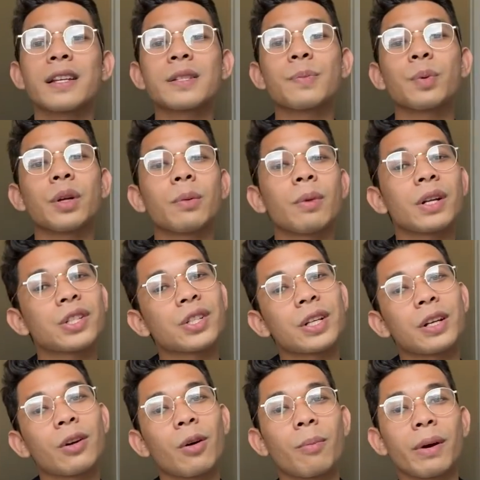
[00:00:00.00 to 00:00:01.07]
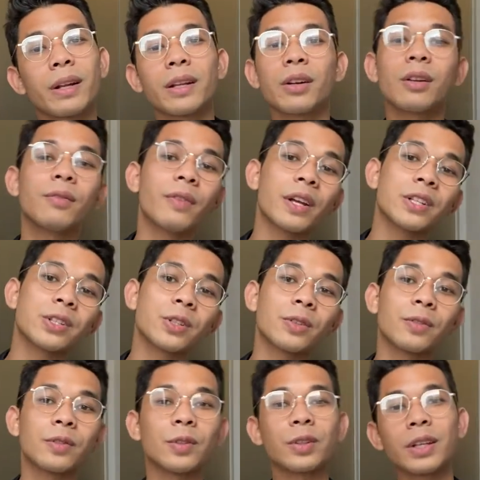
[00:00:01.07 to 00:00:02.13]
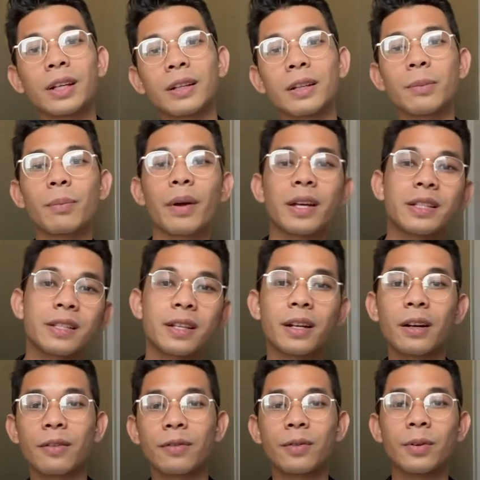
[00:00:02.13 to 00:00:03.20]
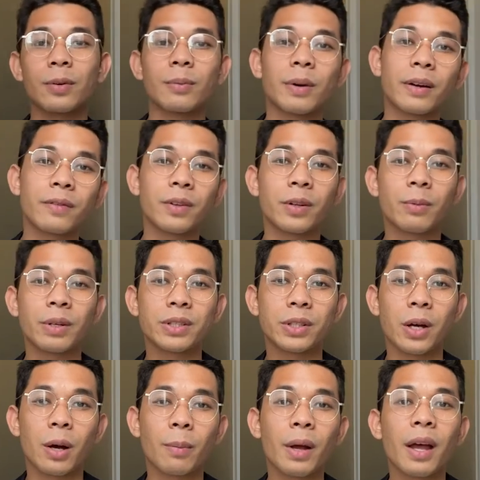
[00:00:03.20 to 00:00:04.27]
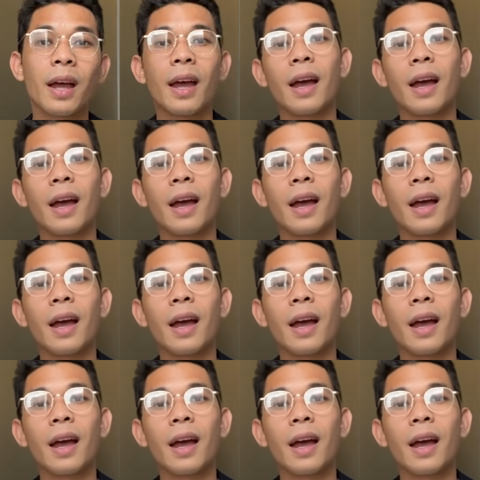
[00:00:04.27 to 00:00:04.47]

that's pretty much it on my little adventure of looking the best setup for my video, my job.